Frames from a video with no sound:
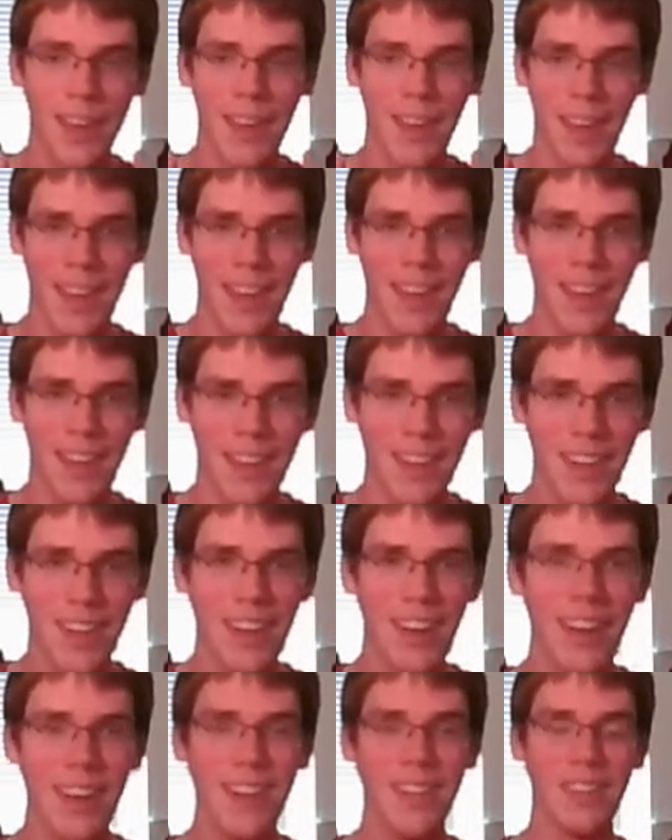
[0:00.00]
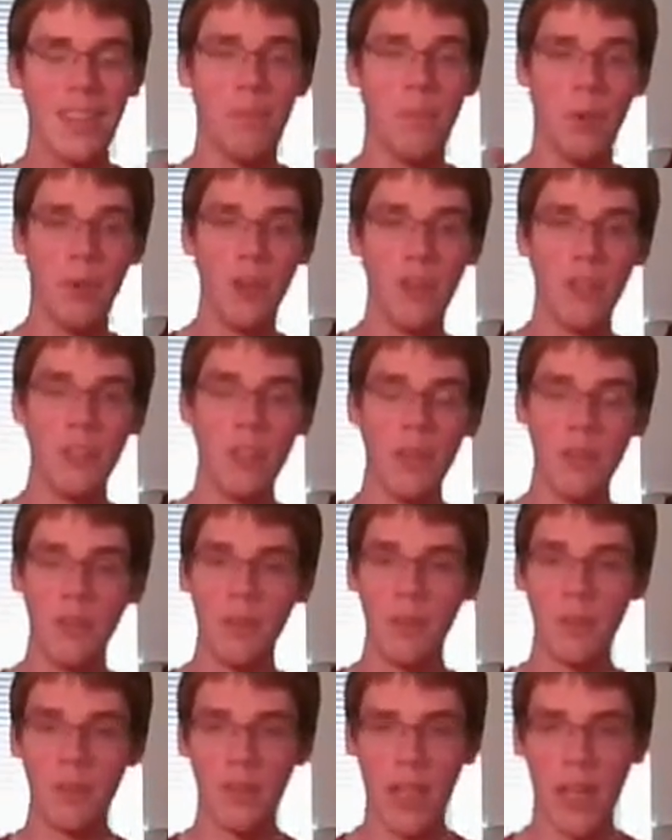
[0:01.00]
The
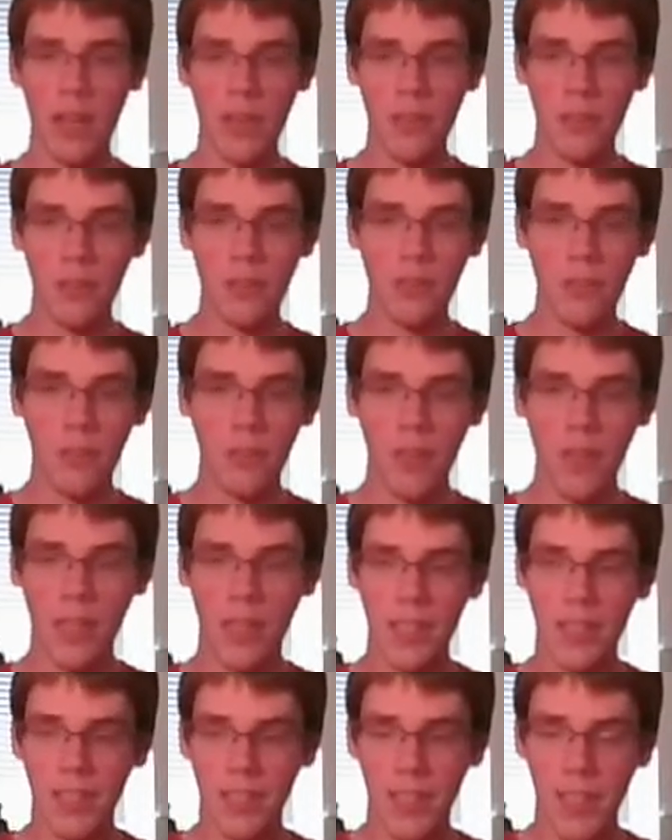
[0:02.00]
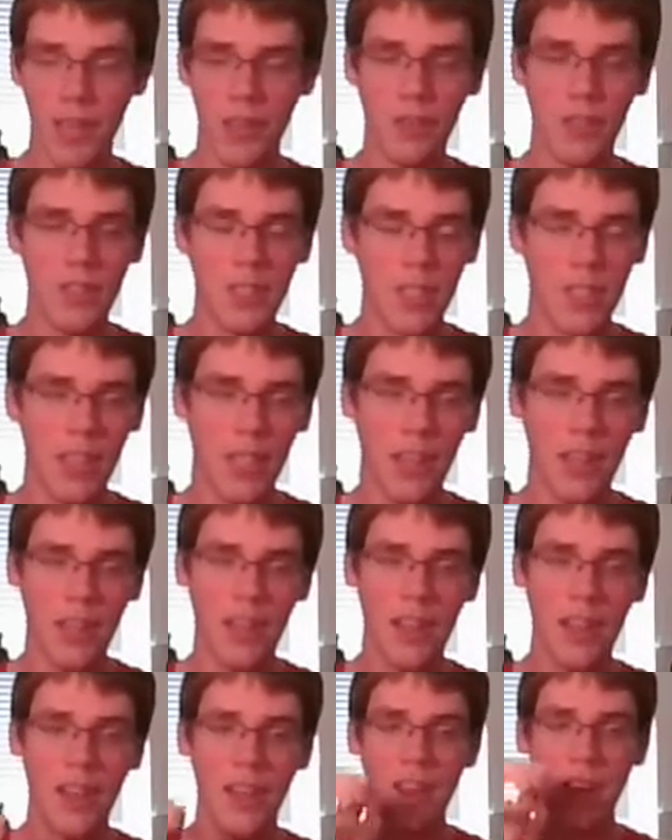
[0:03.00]
Boruto Tale DLC
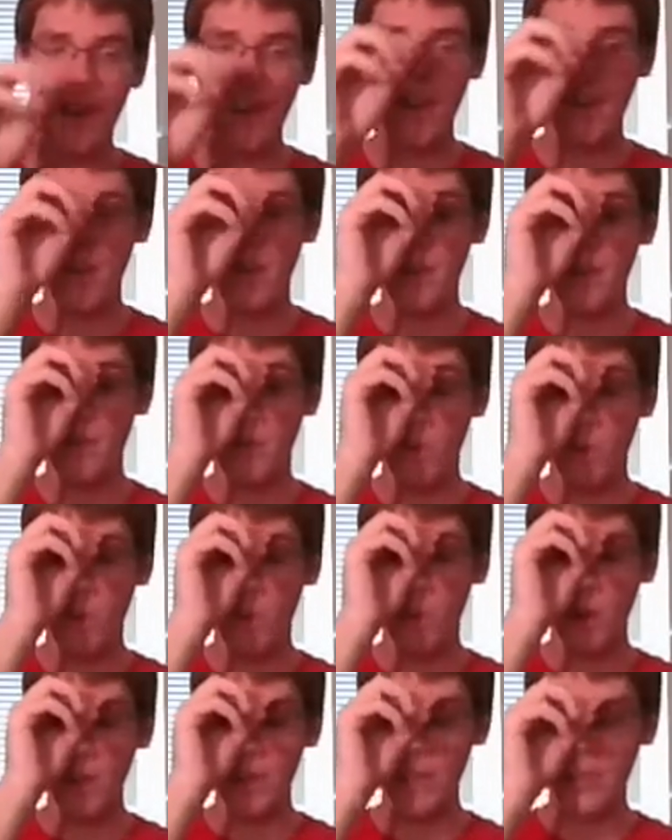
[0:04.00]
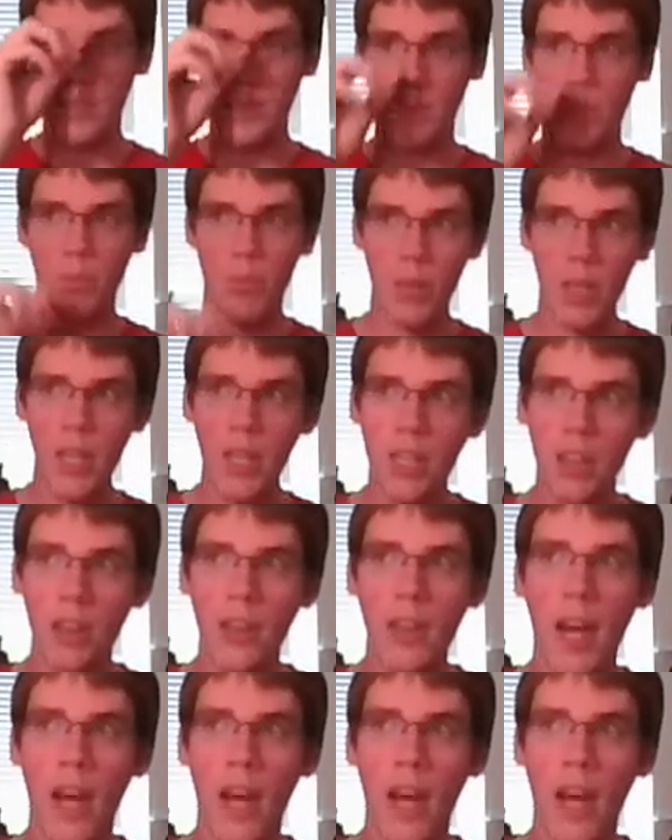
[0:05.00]
was pretty good.